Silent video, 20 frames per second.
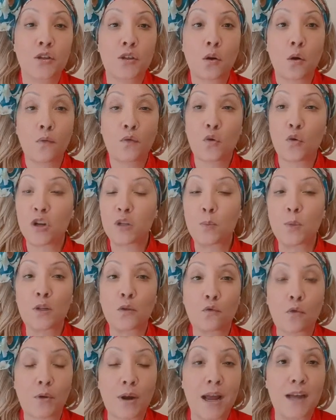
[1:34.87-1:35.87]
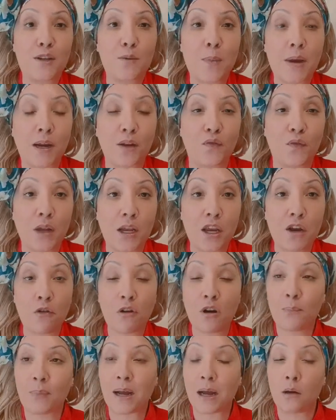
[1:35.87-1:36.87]
So, of course, Mr. Aurorah had to make a video
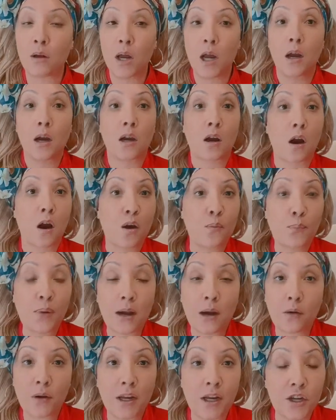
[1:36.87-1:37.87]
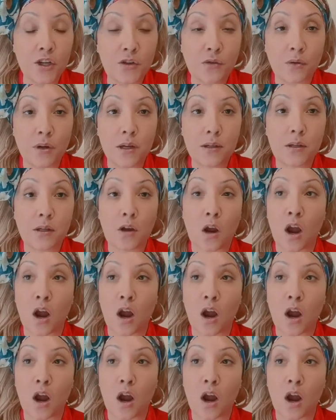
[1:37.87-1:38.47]
about compound interest,